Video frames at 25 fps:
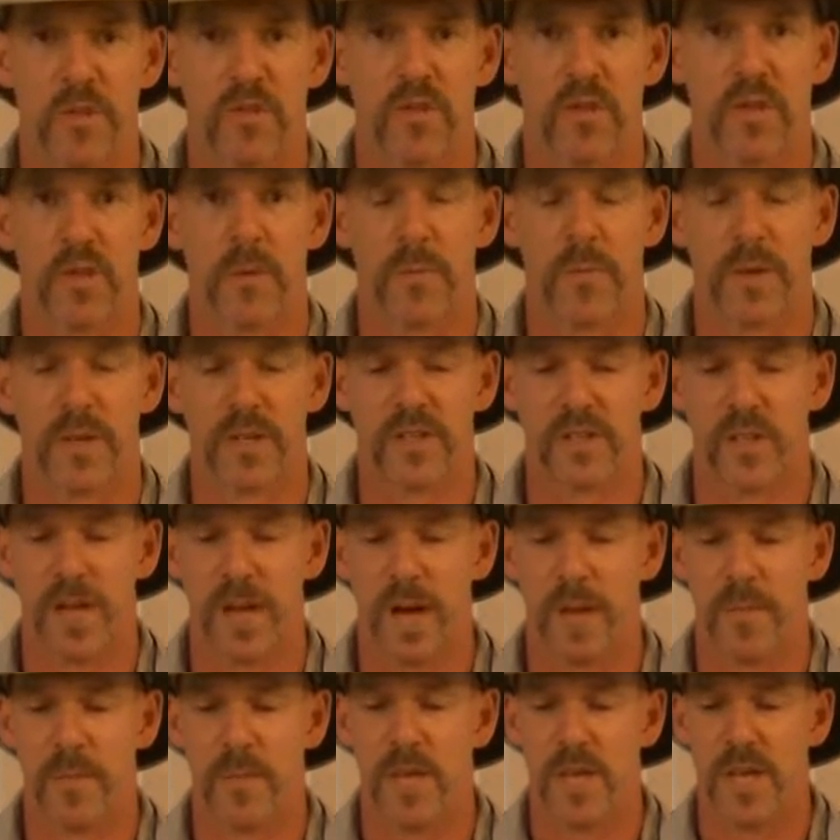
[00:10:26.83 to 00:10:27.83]
you can mix
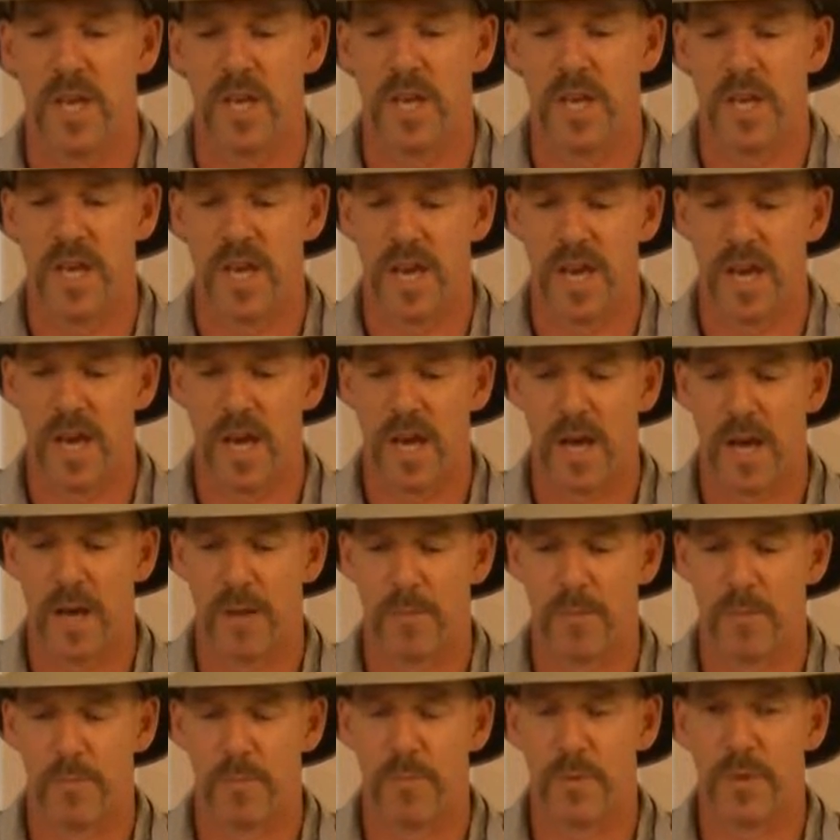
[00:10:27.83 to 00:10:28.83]
up.
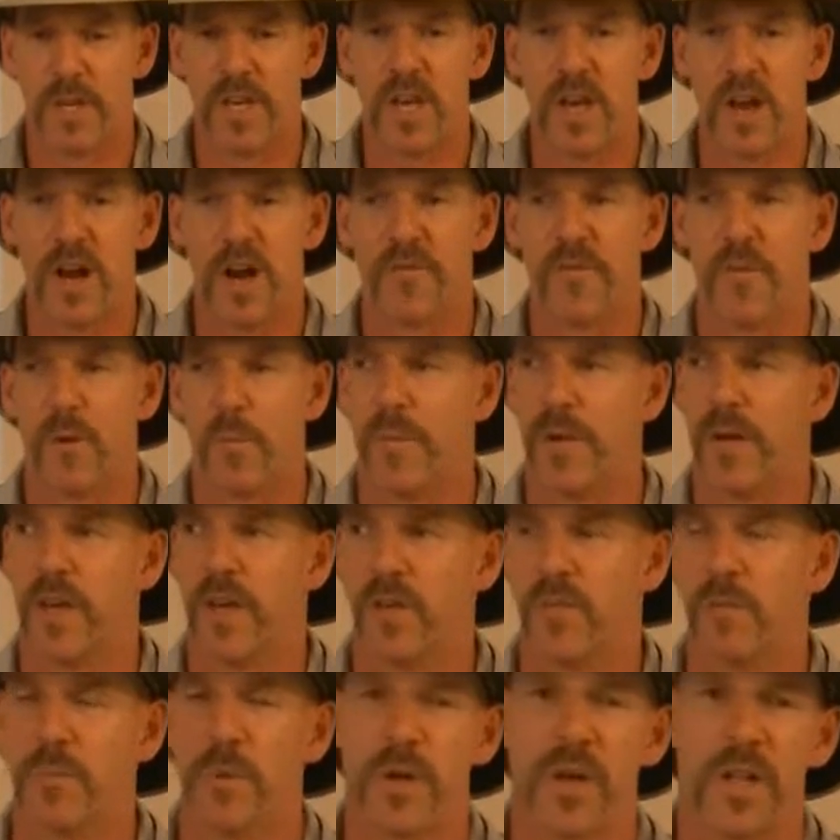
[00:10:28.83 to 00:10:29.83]
And be careful,
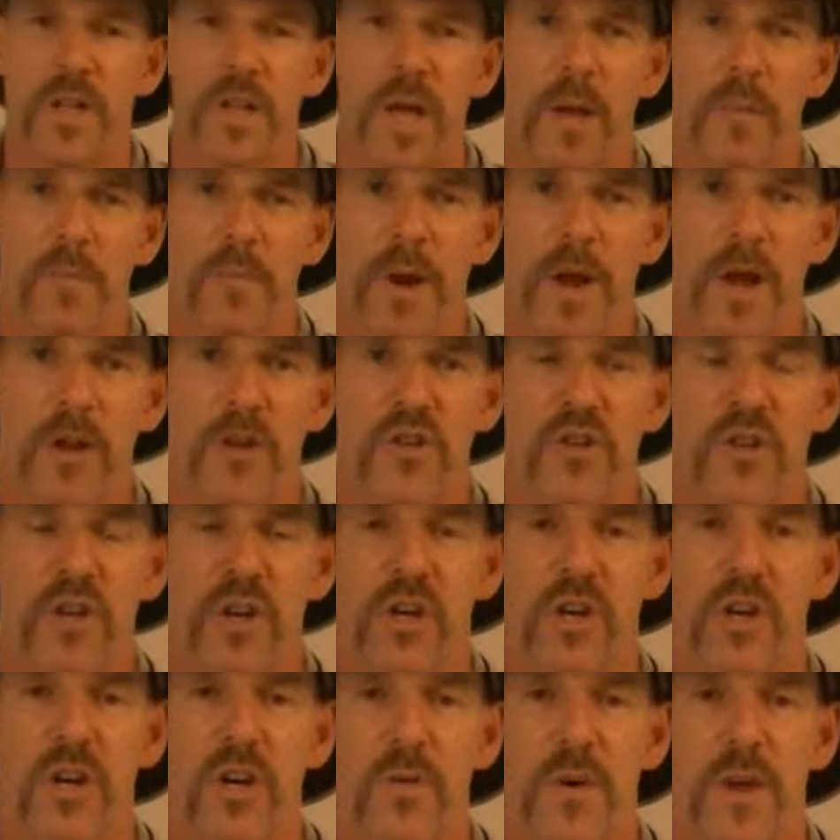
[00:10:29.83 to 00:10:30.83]
because putting like brown
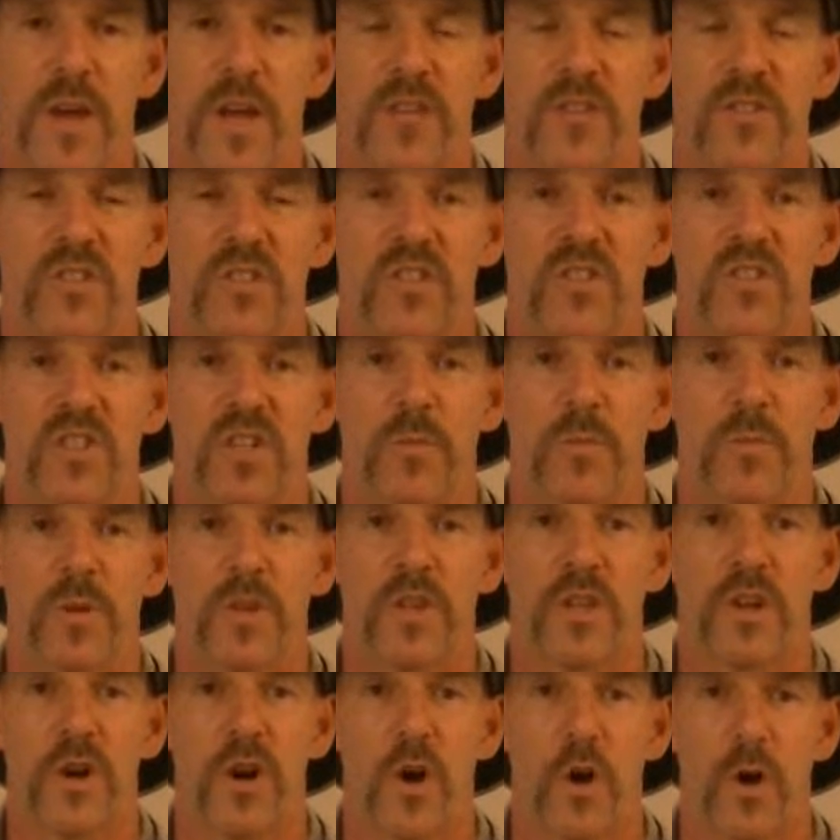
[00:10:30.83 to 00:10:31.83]
sugar and raisins in
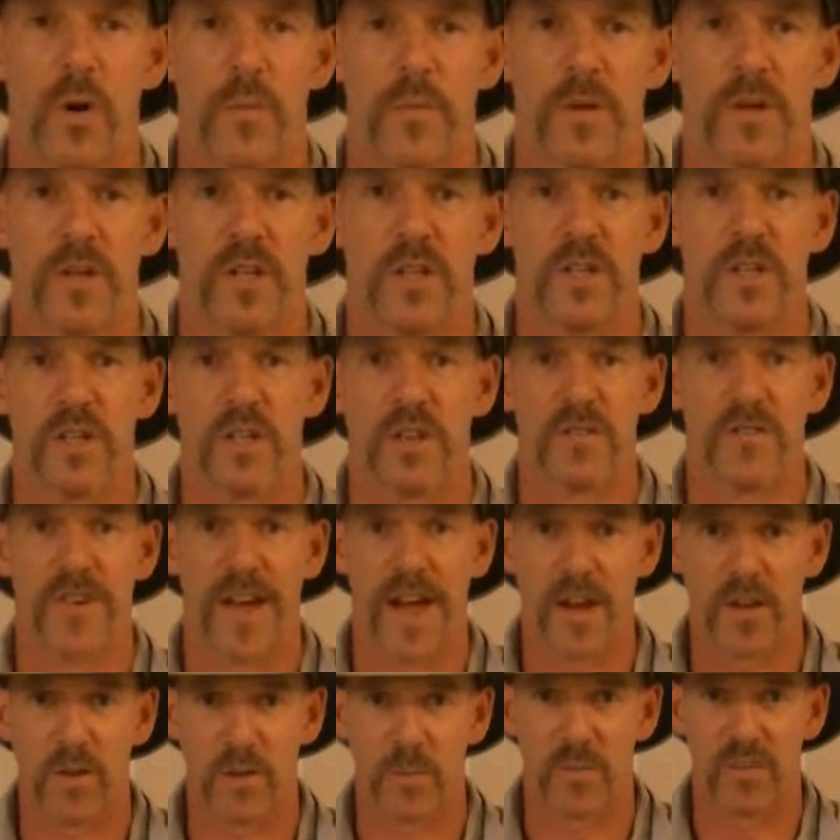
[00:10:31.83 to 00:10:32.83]
with your oatmeal and then
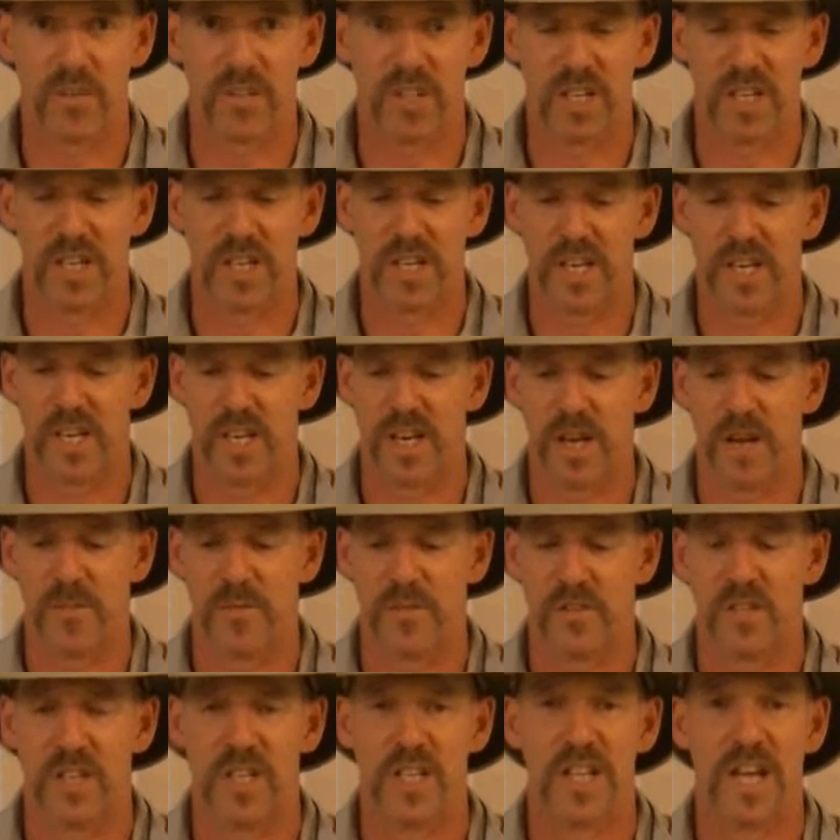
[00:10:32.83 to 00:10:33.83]
vacuum sealing it, I've
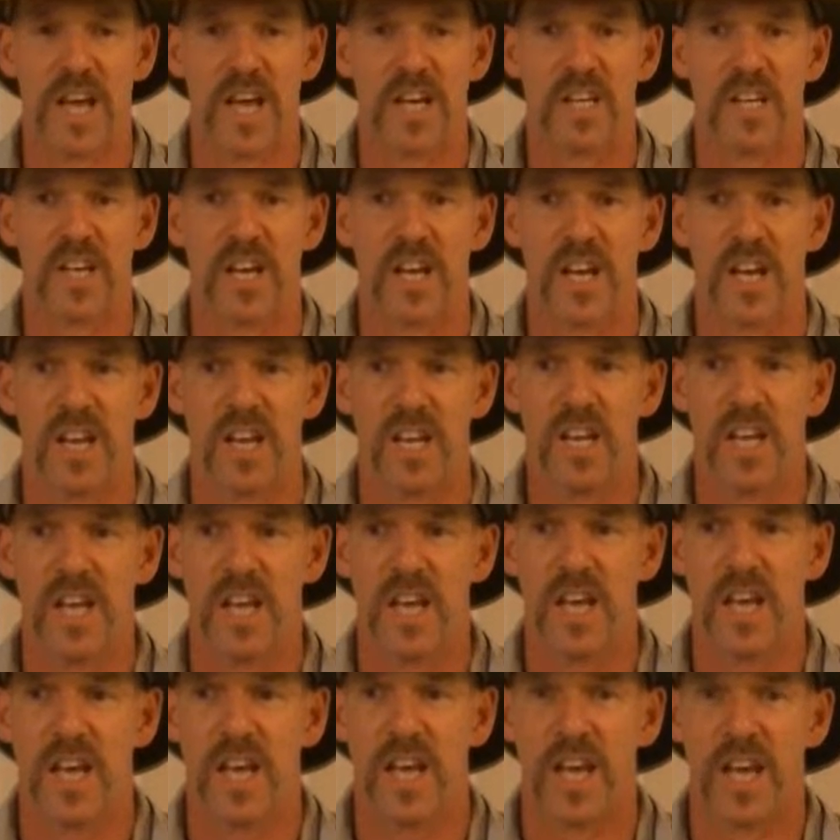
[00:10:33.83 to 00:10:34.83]
seen that done.
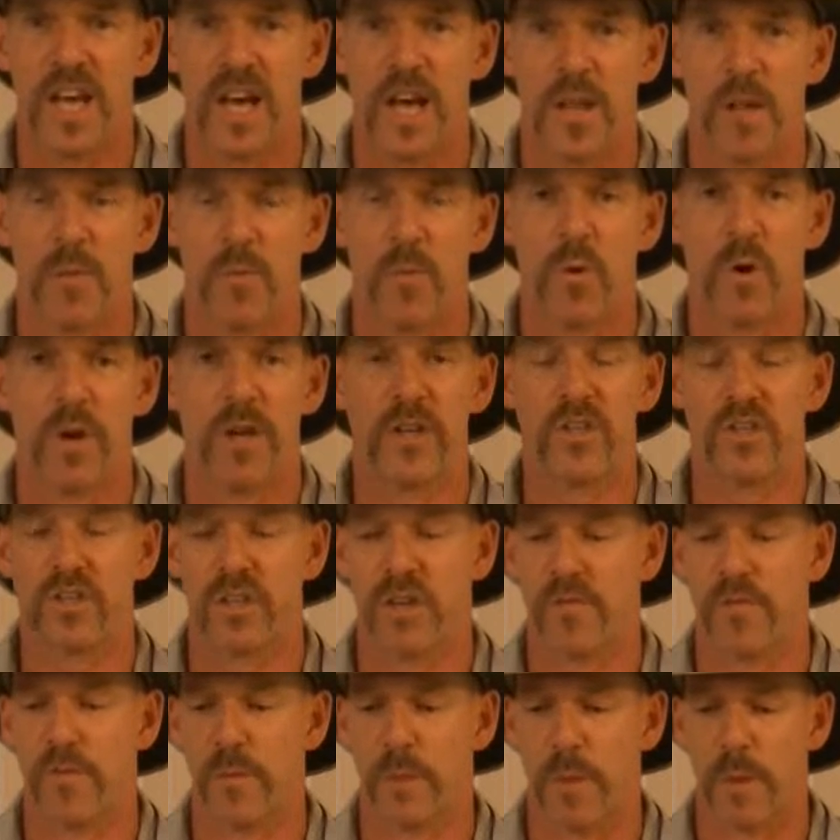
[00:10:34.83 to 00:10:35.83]
And the
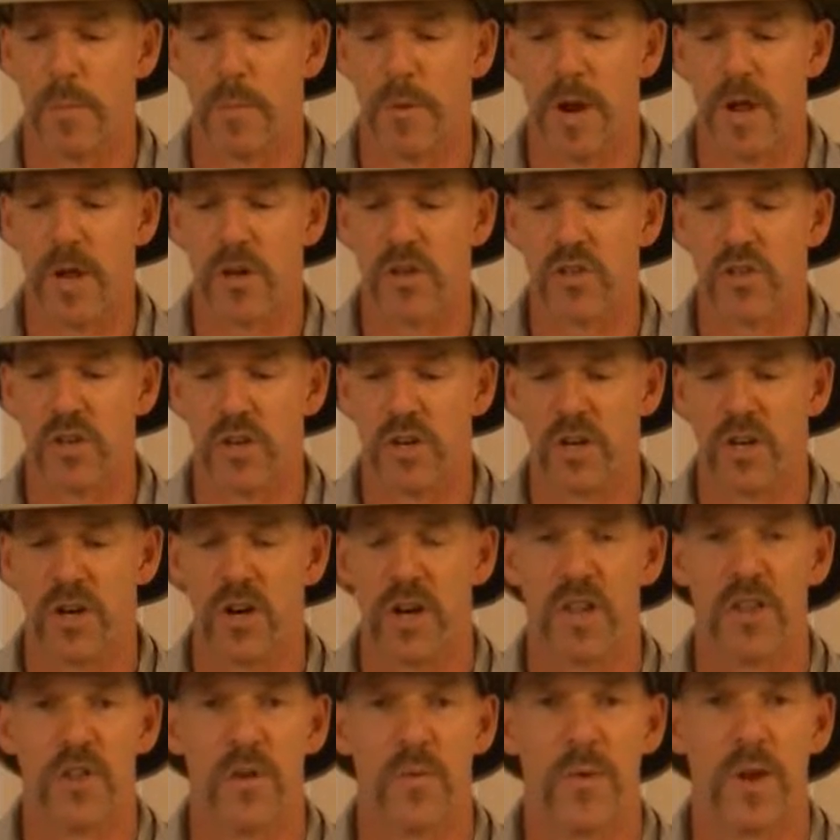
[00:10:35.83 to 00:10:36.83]
moisture from the brown sugar
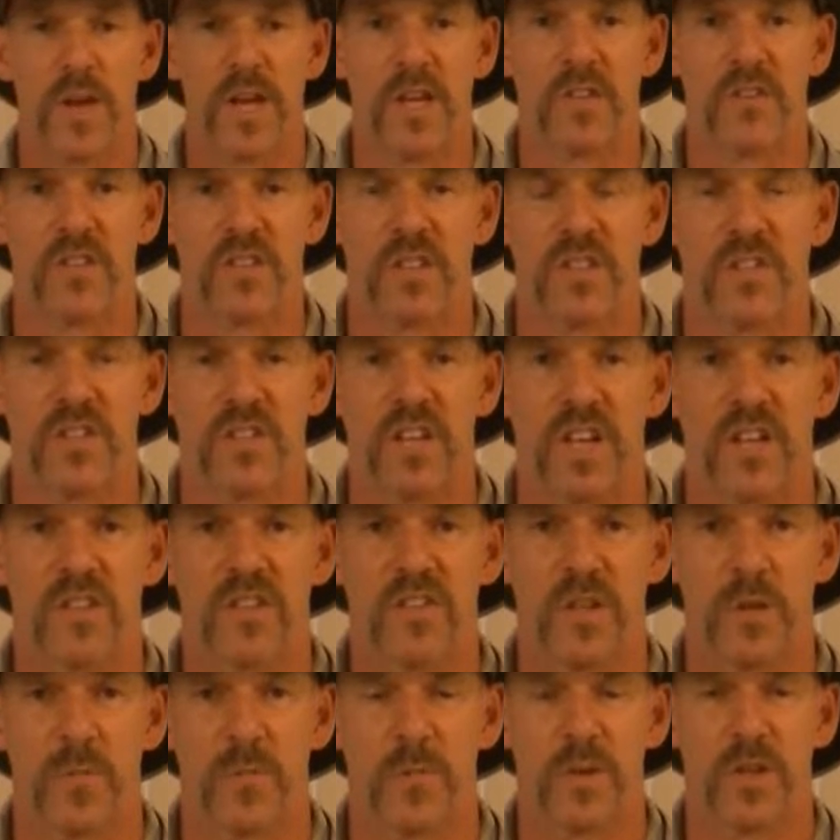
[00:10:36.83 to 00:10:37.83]
and the raisins
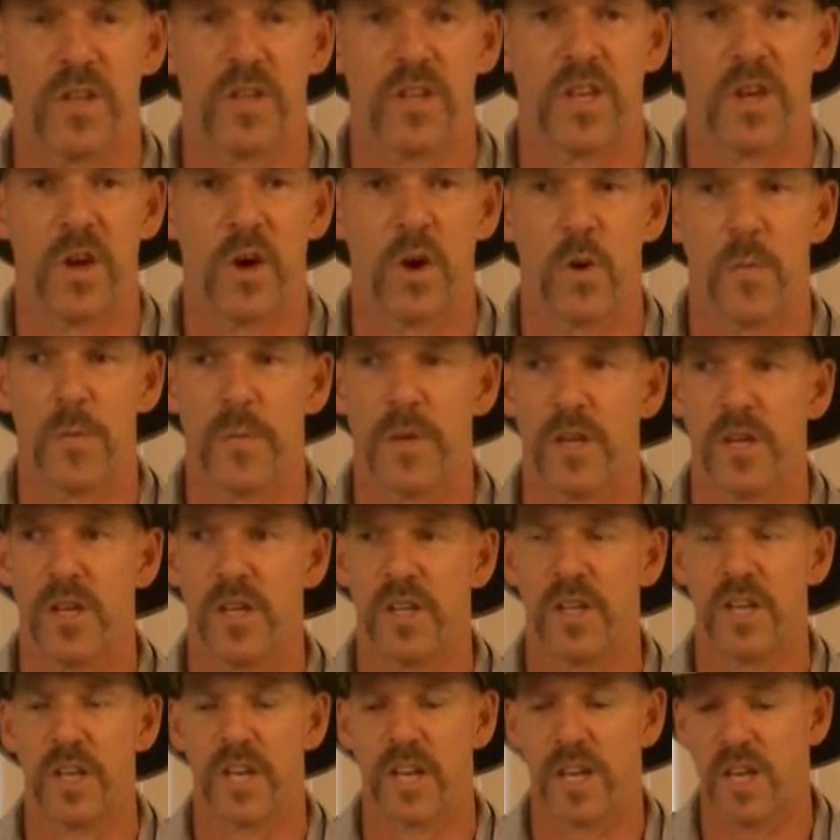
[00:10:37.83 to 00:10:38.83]
gets in with the
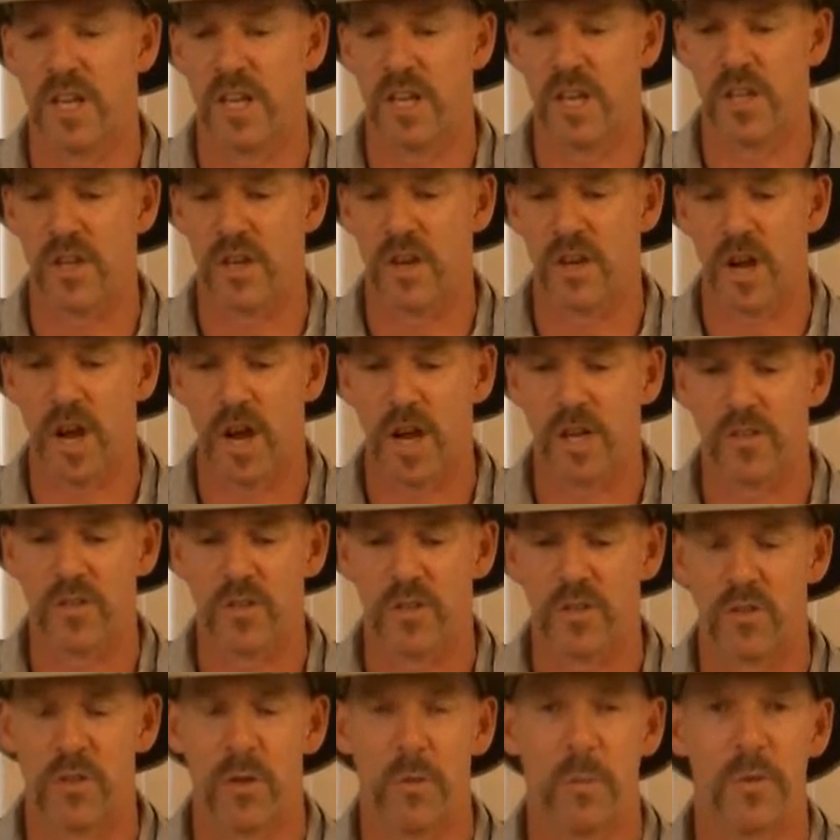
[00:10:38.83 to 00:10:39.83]
oatmeal, and it can either cause
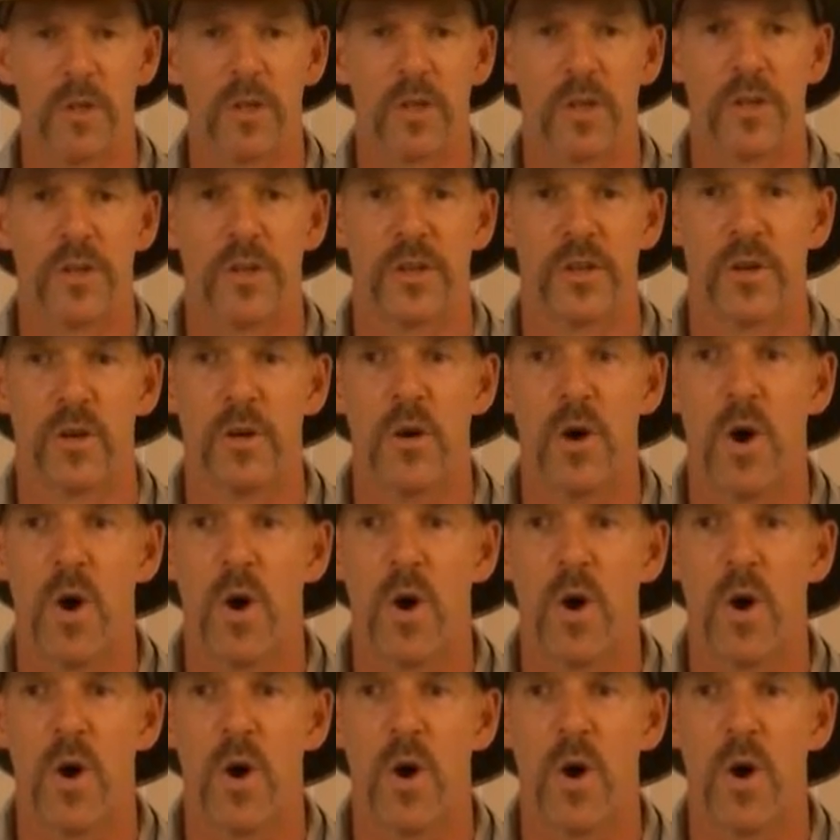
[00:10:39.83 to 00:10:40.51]
it to mildew,